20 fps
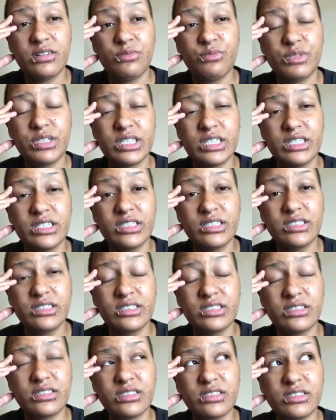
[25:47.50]

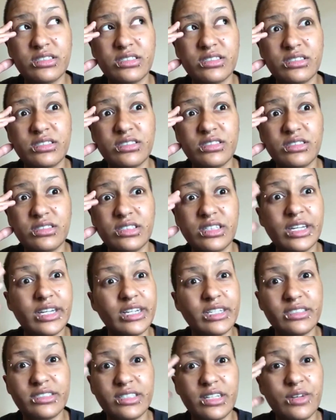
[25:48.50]
because, like
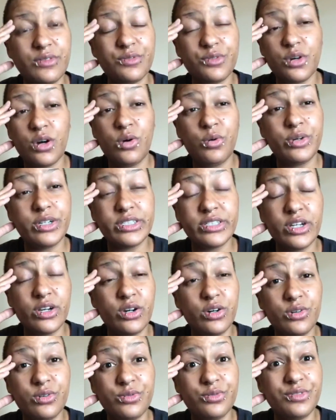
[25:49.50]
I said, for all we
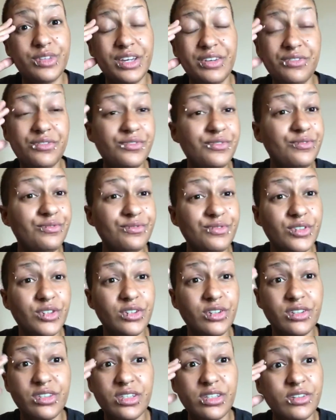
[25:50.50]
know, they
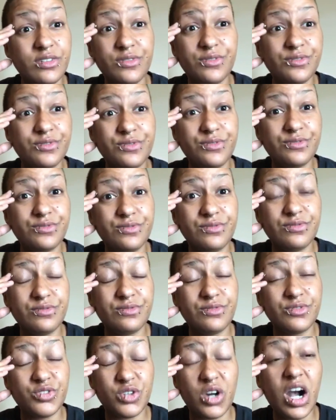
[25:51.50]
could have
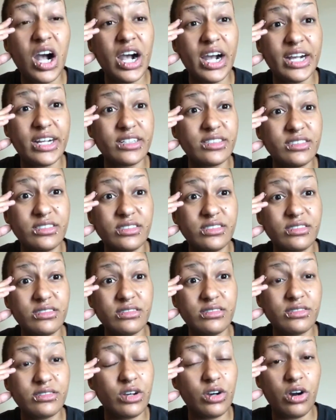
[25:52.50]
tried
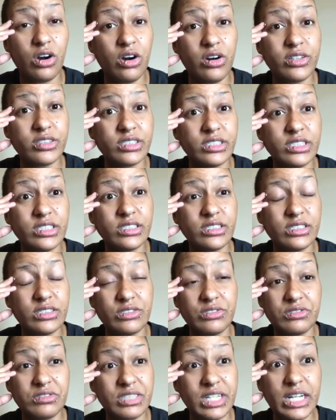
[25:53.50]
their hardest and
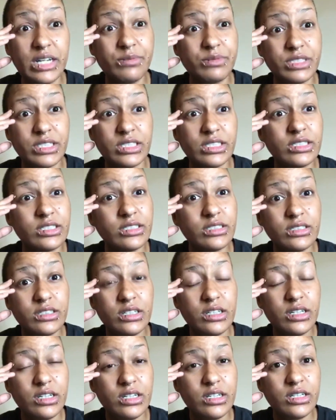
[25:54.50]
their damnedest
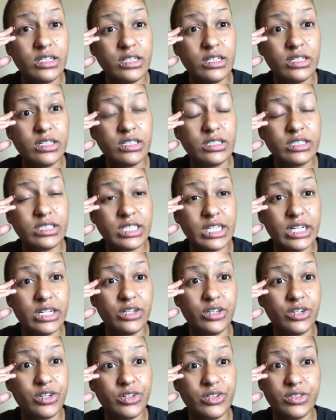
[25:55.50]
to get
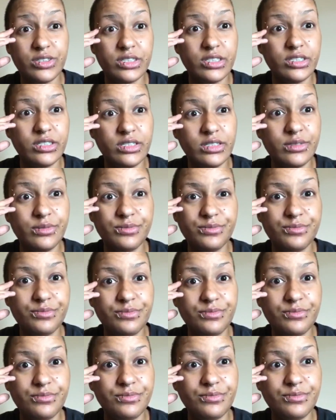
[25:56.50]
her to,
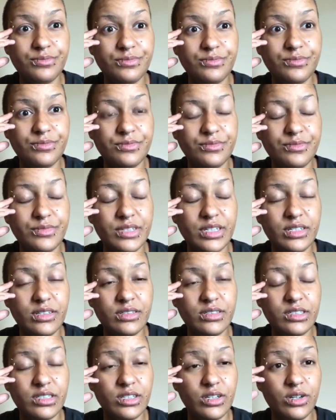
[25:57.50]

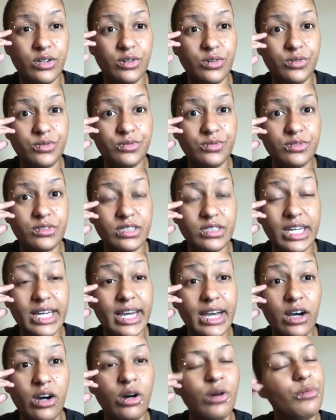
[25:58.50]
you know, get
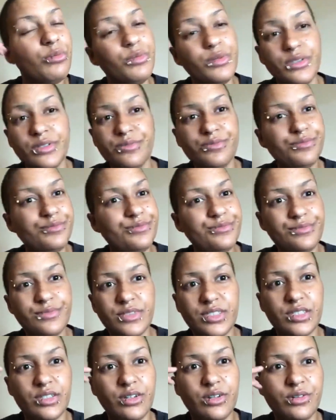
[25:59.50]
help, but,
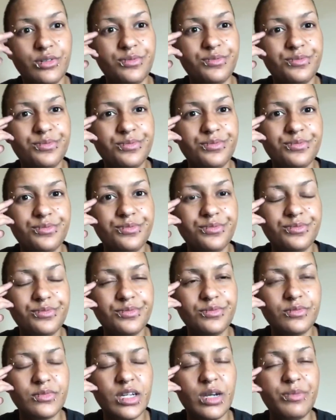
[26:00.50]
you know,
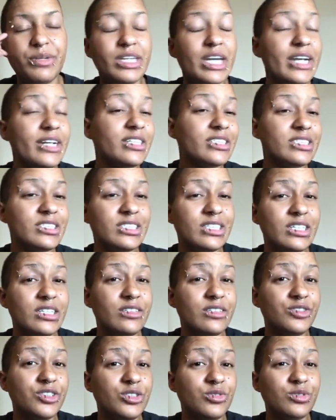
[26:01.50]
I mean, I could see
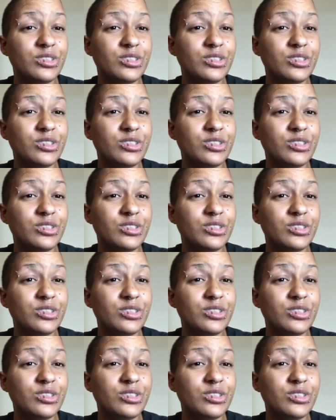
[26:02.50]
it if she